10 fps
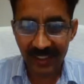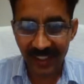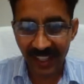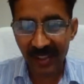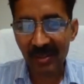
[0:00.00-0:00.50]

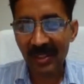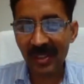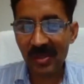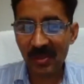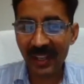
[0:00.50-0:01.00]
thank you,
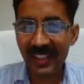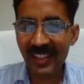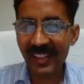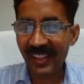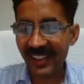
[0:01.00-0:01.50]
Dr.
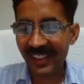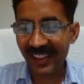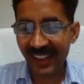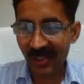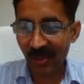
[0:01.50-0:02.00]
Swati,
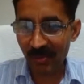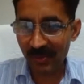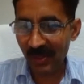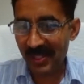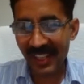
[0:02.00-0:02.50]
and I hope
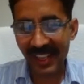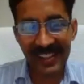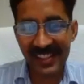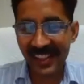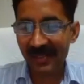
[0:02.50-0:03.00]
you and
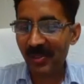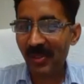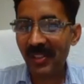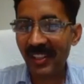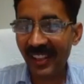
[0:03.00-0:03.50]
answered
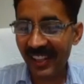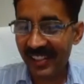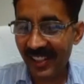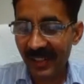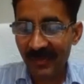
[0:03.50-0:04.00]
absolutely
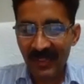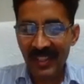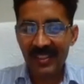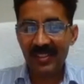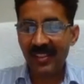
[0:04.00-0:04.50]
nicely.
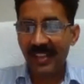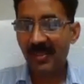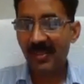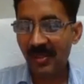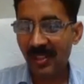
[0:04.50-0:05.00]
So
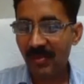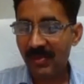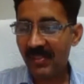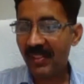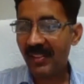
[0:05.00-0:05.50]
thank you, uh,
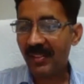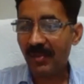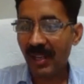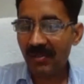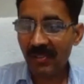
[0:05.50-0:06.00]
Professor
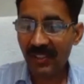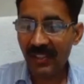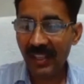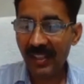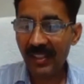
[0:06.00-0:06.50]
Madhavi,
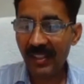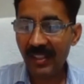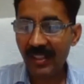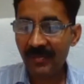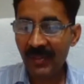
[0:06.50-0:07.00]
for that.
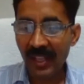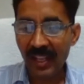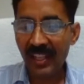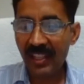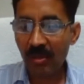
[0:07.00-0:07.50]
And uh,
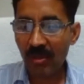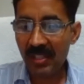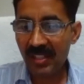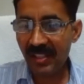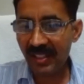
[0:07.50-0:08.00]
any other
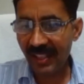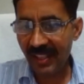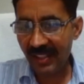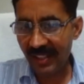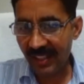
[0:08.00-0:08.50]
question?
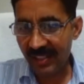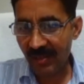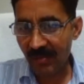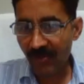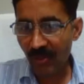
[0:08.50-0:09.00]
there are there
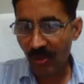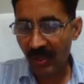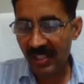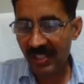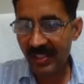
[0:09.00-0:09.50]
are some
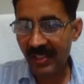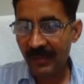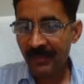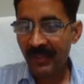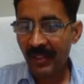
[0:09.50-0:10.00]
few
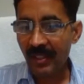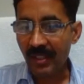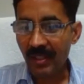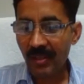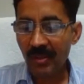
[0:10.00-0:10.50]
questions,
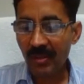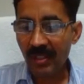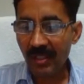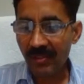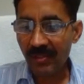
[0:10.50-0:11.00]
you know,
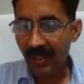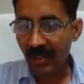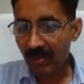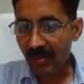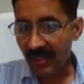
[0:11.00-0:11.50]
uh,
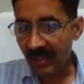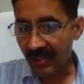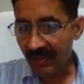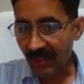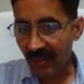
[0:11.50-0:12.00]
from
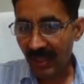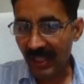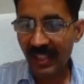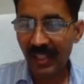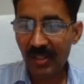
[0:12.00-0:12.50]
uh,
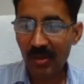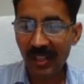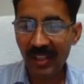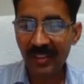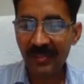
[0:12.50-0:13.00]
from Nitika
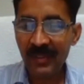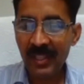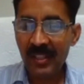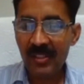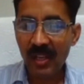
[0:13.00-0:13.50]
Chauhan.
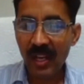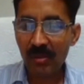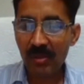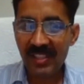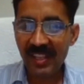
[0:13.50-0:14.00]

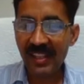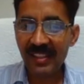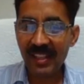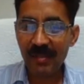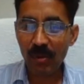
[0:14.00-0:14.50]
So how the
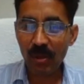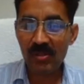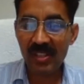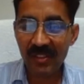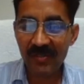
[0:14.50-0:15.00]
strength and
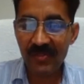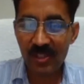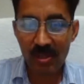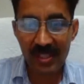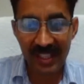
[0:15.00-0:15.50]
porosity of
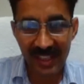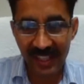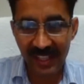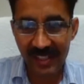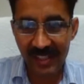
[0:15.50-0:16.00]

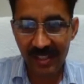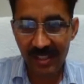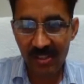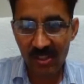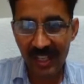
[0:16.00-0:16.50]

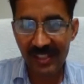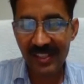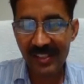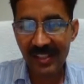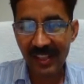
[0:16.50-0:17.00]
geosynthetics
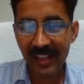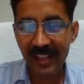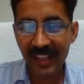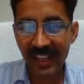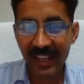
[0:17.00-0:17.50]
changes
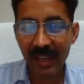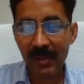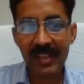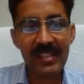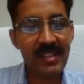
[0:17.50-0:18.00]
under real
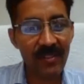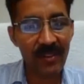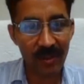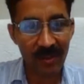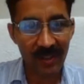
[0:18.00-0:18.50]
application of
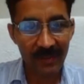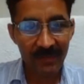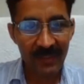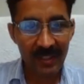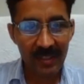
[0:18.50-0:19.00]
load?
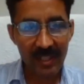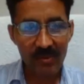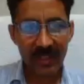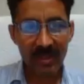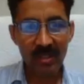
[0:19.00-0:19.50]

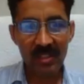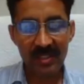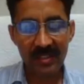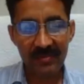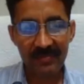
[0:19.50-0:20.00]
That's one
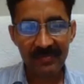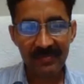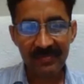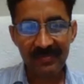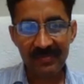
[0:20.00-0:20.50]
question.
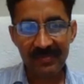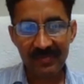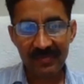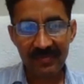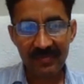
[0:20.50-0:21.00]
Uh,
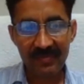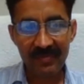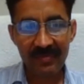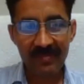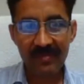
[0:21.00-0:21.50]
under real
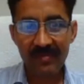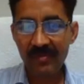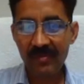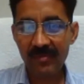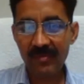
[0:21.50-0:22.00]
application
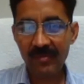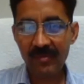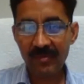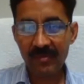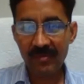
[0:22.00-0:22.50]
of
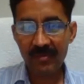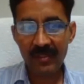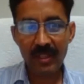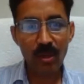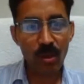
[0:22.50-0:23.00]

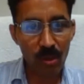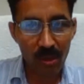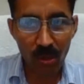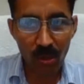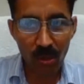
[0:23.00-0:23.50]

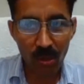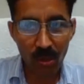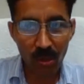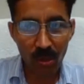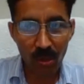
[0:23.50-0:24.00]
load, load.